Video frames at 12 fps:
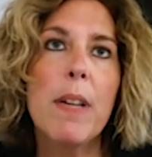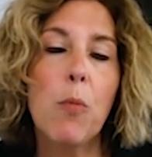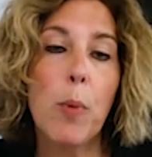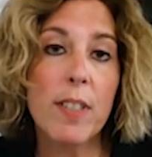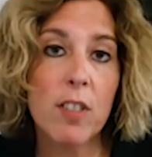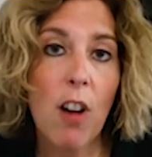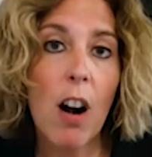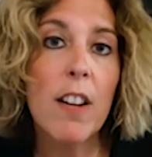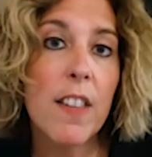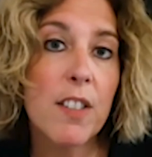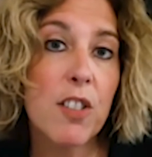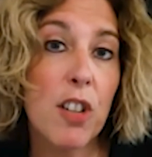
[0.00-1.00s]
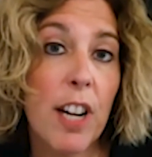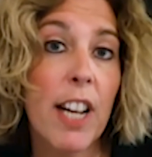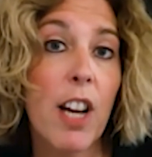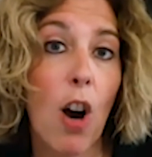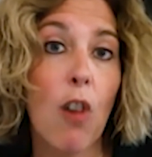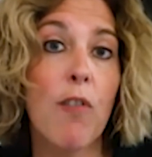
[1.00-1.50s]
We started this
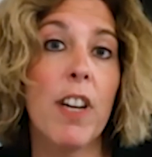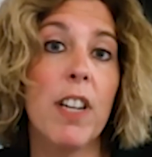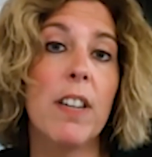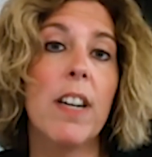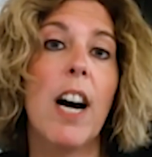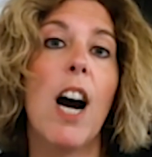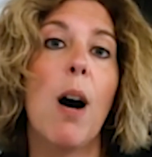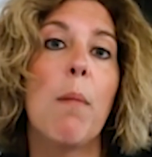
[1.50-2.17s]
during COVID,